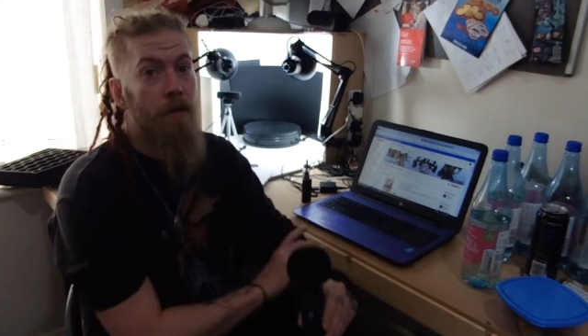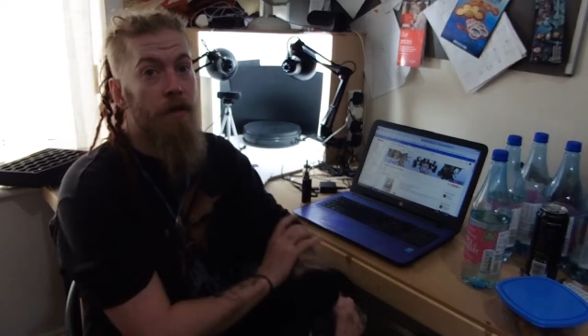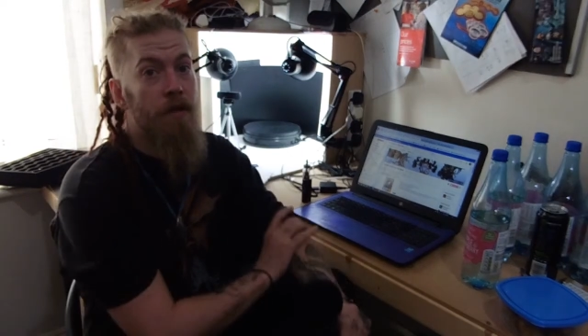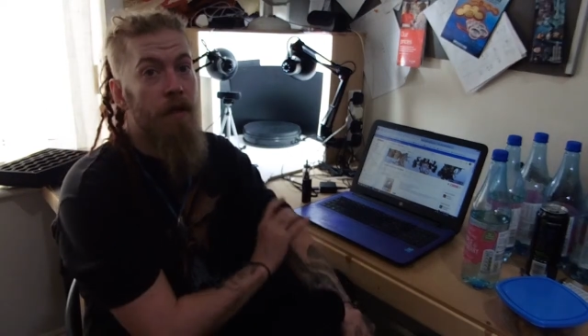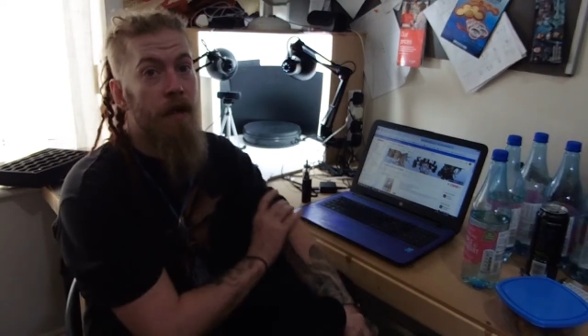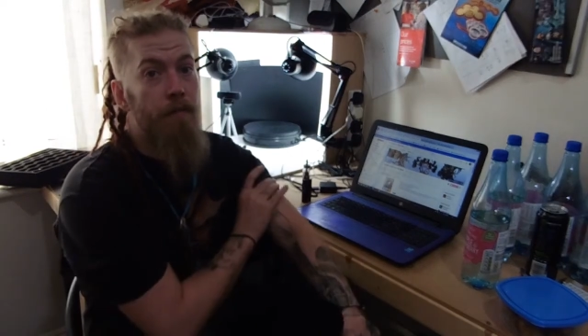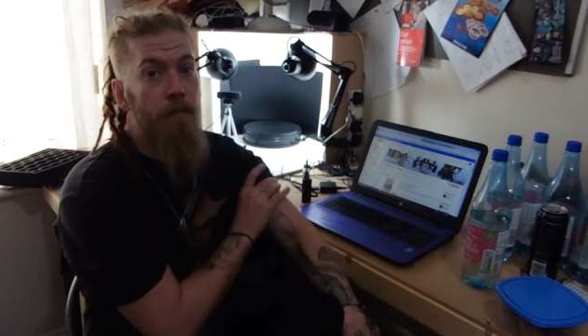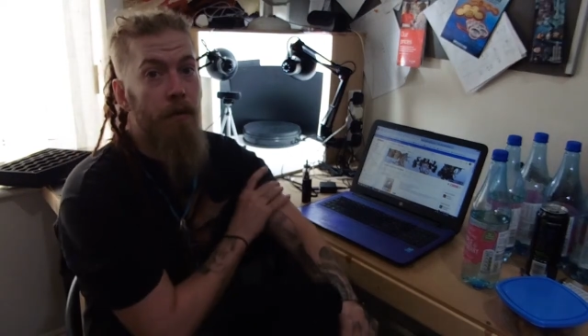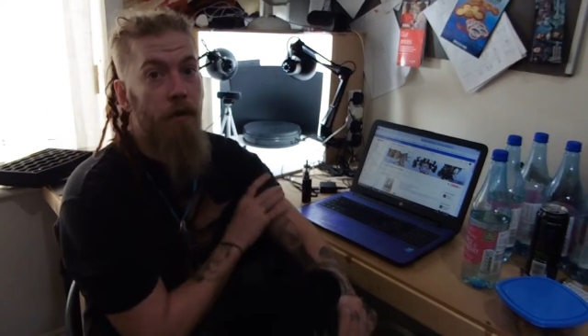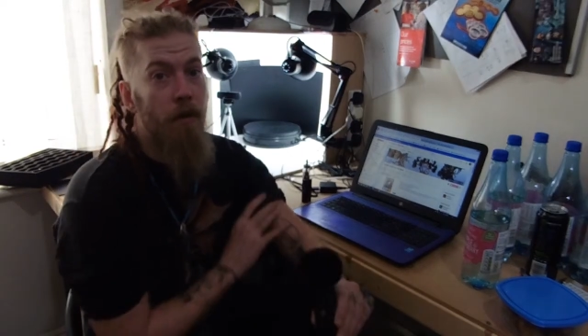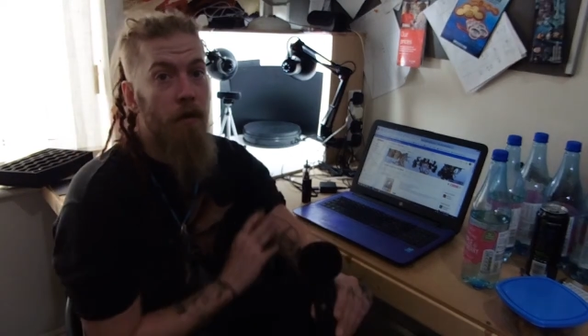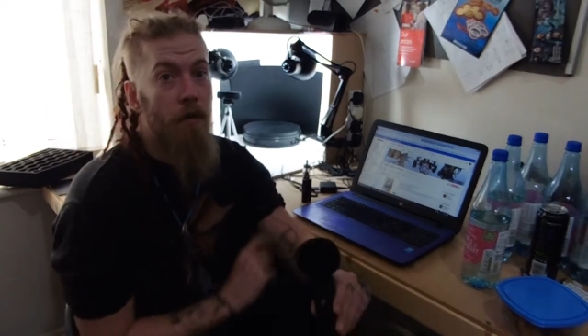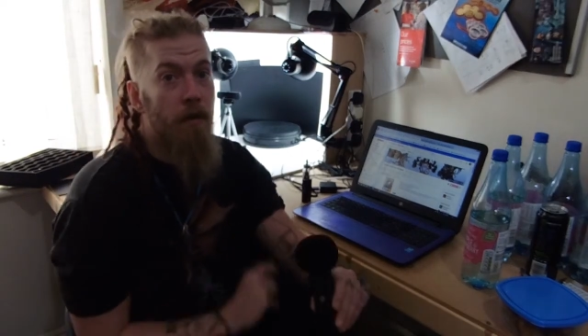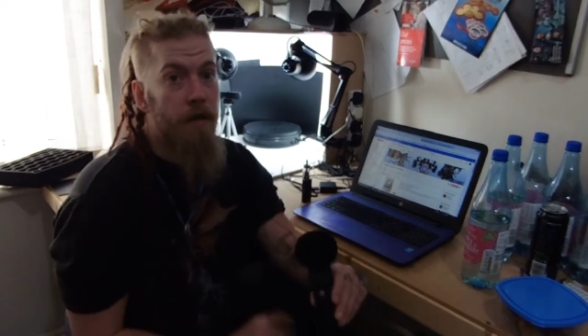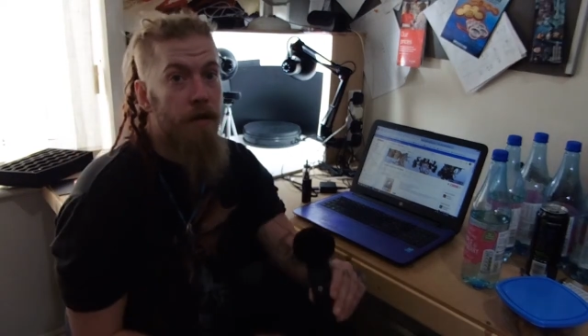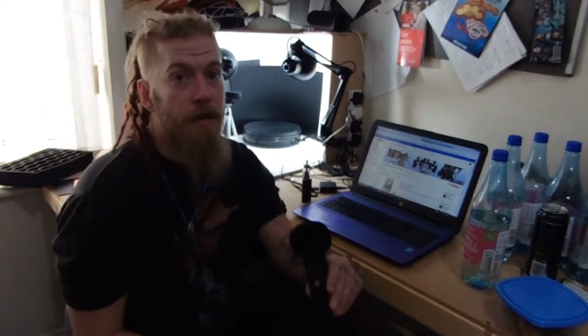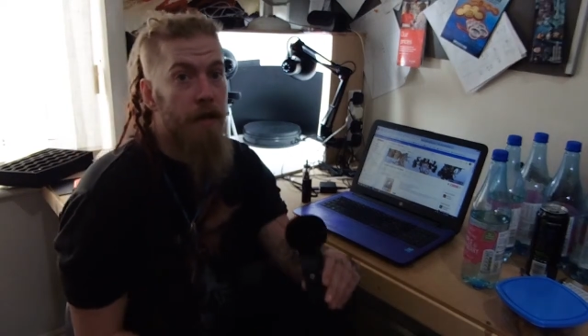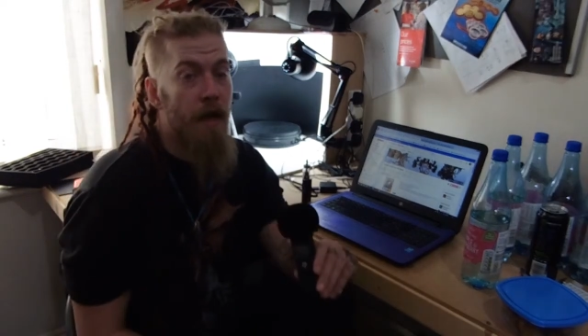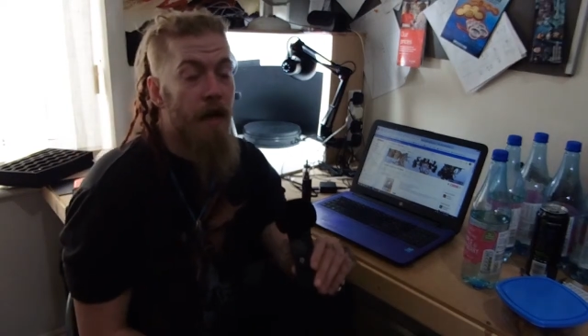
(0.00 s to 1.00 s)
because I've put a
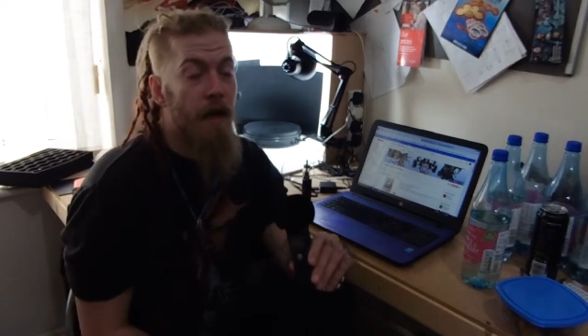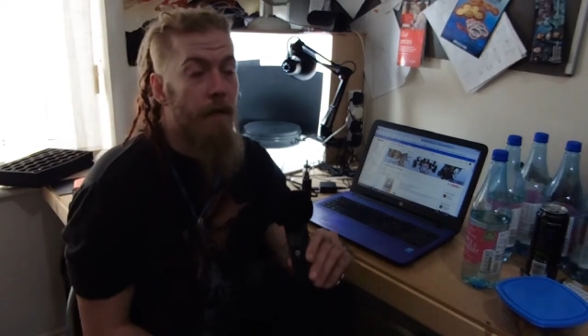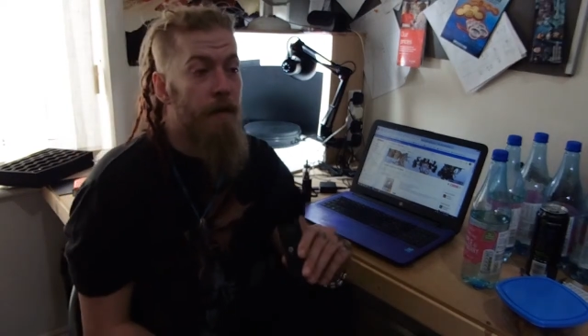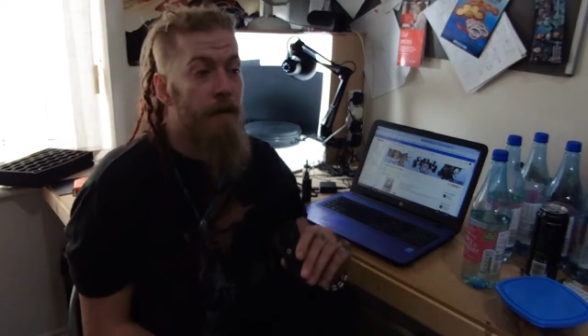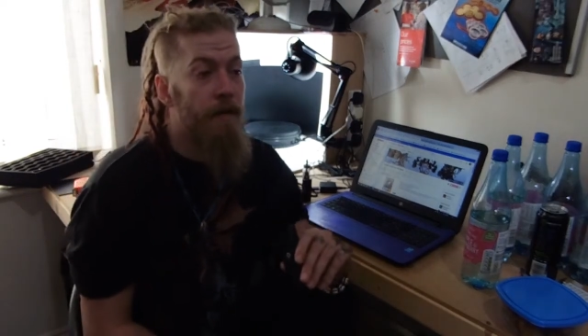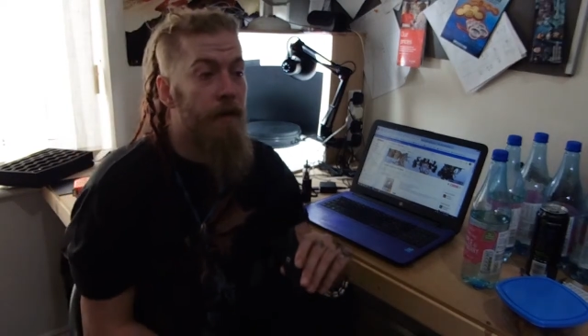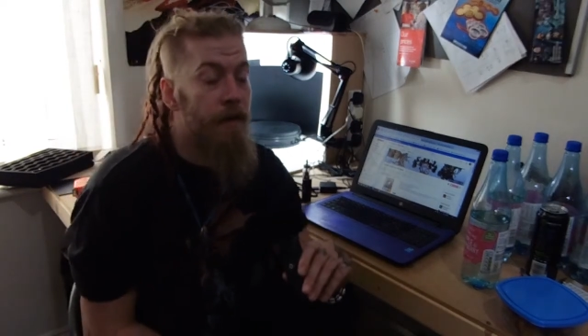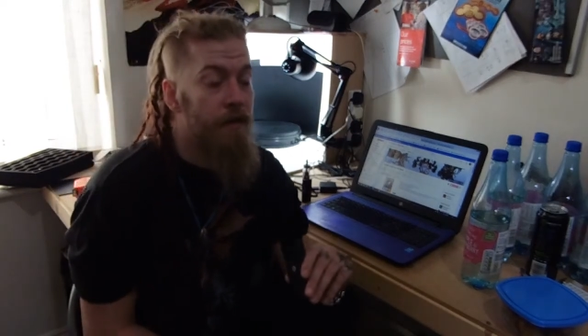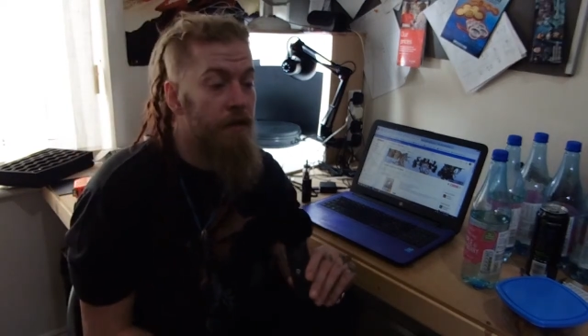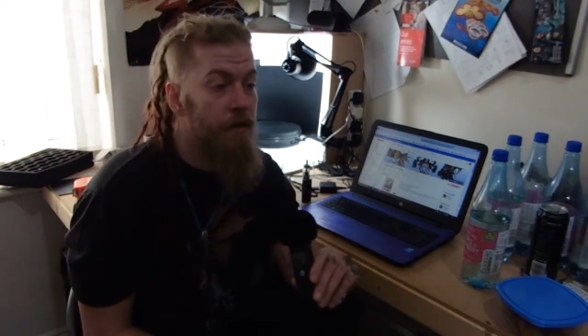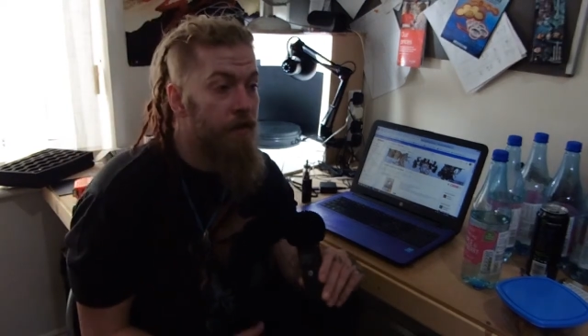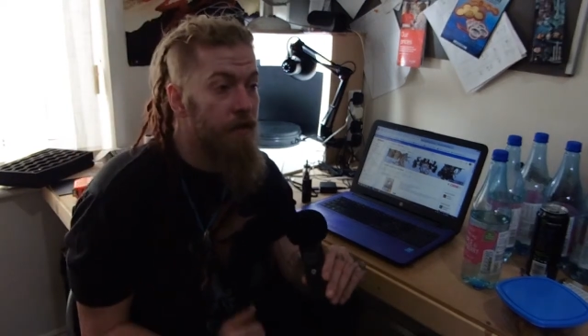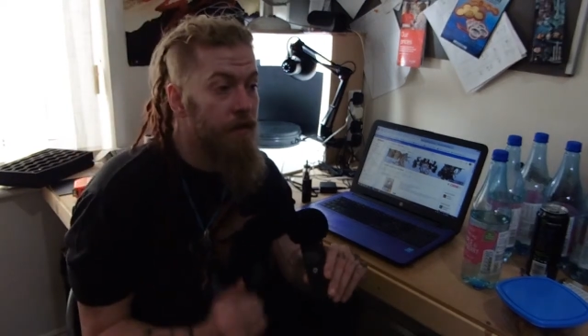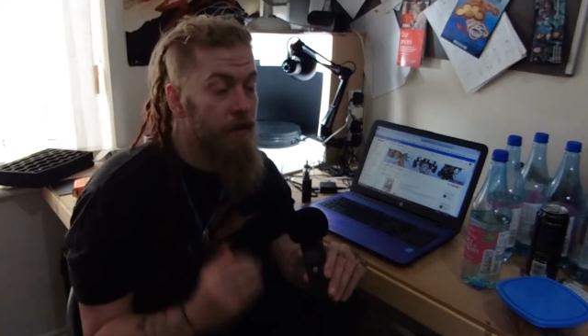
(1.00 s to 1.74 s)
lot of time in this.